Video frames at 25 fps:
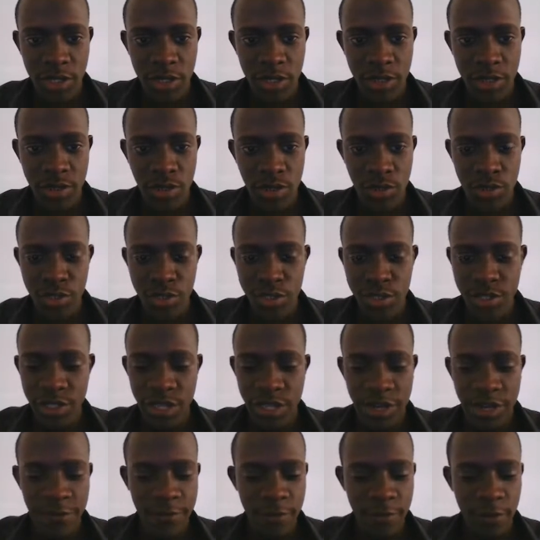So since
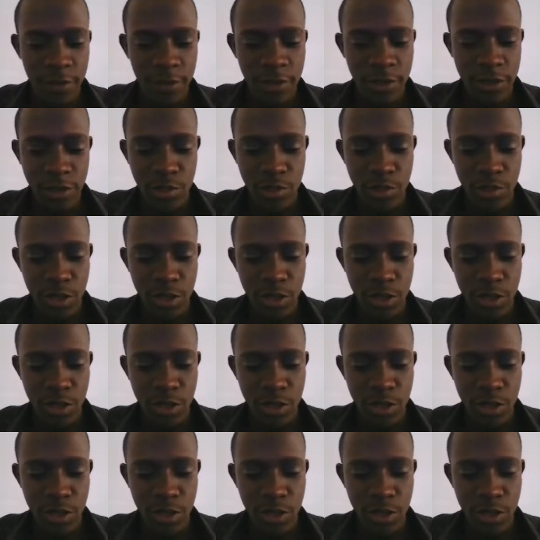our field is